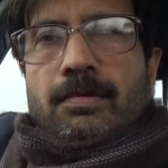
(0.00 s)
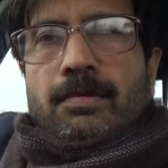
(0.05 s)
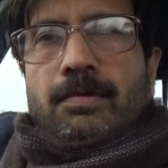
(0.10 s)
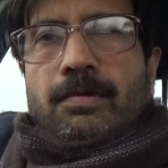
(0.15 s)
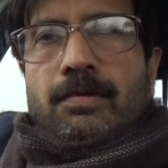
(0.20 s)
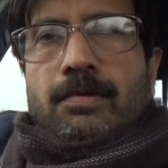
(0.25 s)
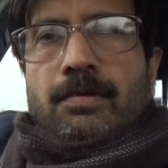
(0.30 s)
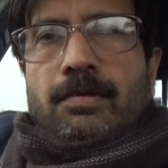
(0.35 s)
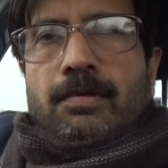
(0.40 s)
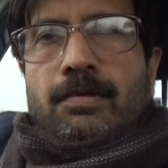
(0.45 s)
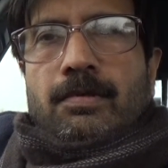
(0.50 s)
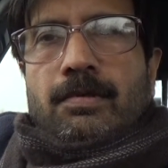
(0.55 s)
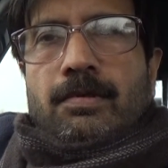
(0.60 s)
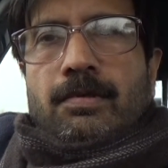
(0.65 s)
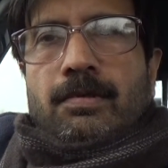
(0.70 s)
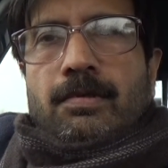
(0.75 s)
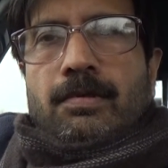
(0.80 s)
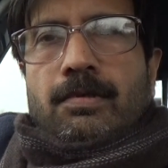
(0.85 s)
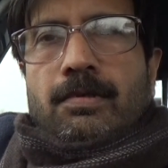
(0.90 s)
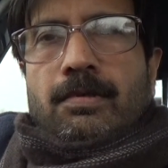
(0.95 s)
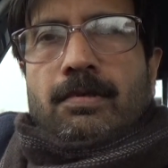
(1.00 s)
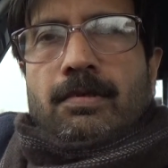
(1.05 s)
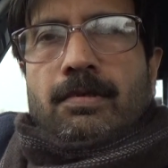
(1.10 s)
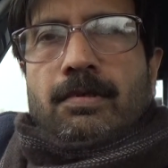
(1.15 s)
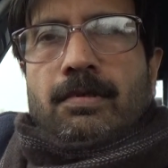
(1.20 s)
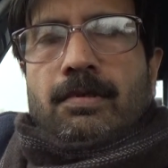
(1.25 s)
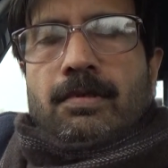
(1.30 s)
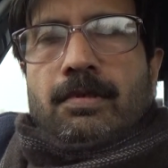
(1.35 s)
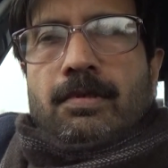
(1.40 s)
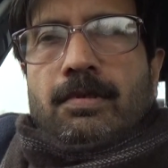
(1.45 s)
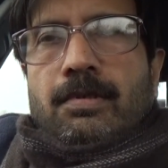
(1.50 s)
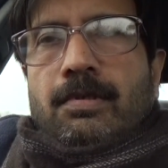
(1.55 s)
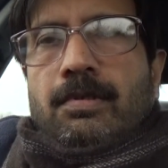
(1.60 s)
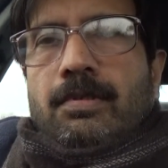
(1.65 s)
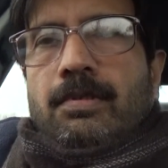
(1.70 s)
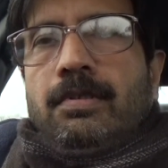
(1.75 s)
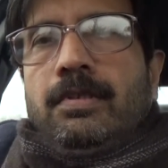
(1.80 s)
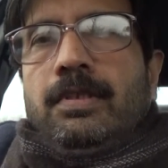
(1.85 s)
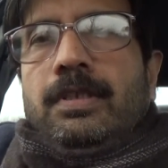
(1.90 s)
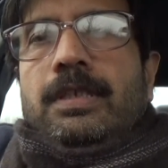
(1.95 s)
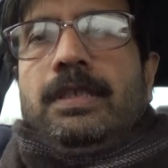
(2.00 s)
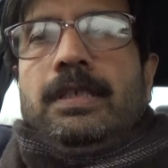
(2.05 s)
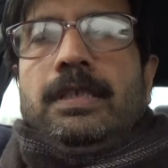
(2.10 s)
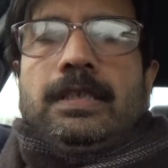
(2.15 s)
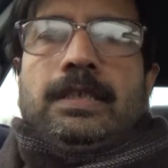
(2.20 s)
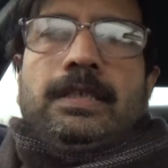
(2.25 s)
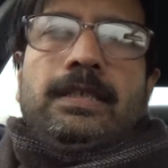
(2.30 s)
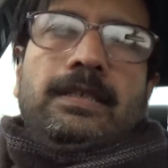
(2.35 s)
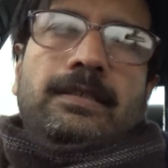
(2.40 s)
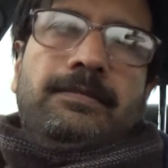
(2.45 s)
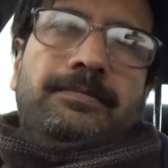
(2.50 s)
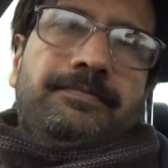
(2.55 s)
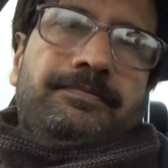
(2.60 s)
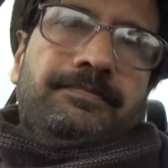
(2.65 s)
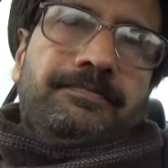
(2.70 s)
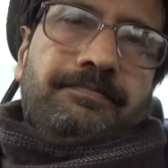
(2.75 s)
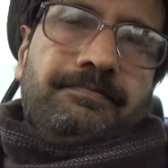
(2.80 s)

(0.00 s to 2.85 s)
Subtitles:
(silence)